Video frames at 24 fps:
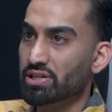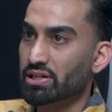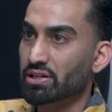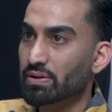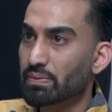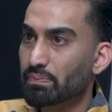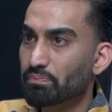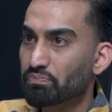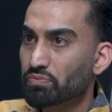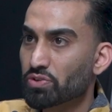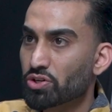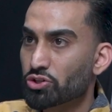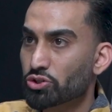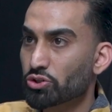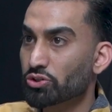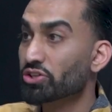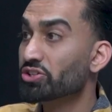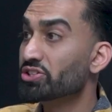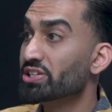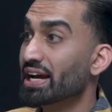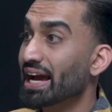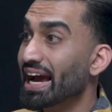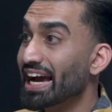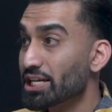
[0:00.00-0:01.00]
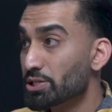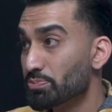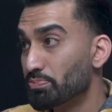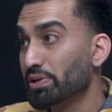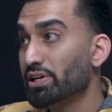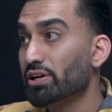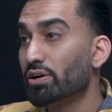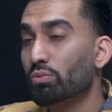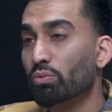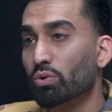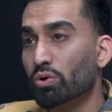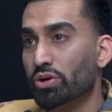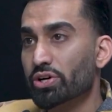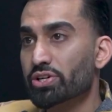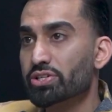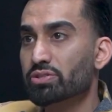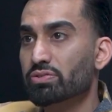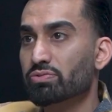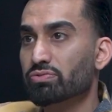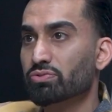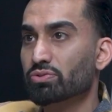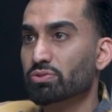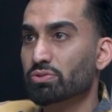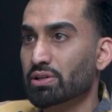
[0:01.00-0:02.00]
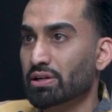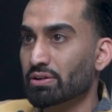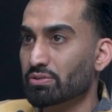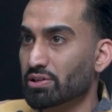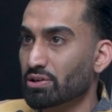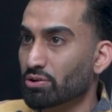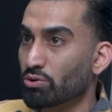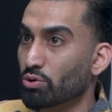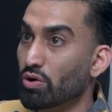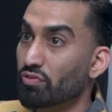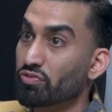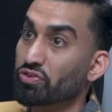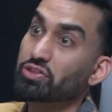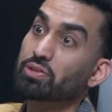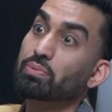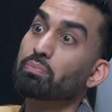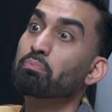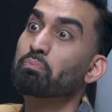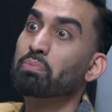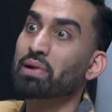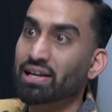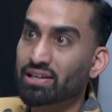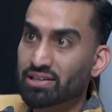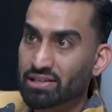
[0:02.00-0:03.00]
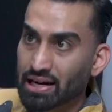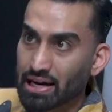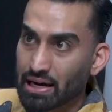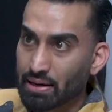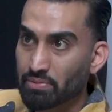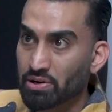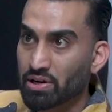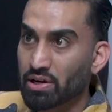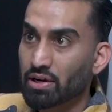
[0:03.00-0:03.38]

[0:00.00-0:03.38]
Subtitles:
So there's the ESPY awards that go up to the big time